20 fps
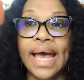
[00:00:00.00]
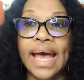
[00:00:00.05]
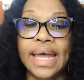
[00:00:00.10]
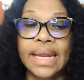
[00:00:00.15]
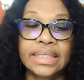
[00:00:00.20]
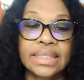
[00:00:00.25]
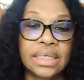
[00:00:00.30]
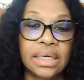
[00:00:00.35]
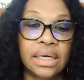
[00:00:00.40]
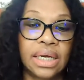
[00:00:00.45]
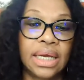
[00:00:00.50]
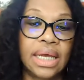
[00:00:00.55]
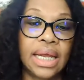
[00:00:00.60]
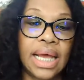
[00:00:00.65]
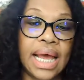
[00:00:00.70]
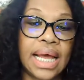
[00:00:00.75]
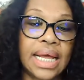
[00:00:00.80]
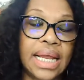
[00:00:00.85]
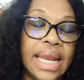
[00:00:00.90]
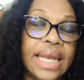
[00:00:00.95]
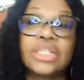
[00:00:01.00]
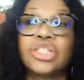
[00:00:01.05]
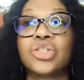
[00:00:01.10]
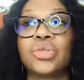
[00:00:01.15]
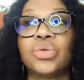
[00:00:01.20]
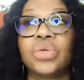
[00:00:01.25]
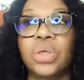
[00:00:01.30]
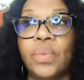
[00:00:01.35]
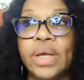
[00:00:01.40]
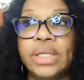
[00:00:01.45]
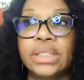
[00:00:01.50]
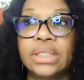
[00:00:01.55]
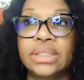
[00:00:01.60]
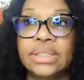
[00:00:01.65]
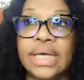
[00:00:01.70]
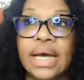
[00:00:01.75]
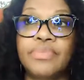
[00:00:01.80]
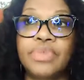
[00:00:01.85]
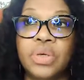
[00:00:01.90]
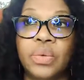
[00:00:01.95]
and it's during the winter
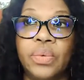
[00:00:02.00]
time.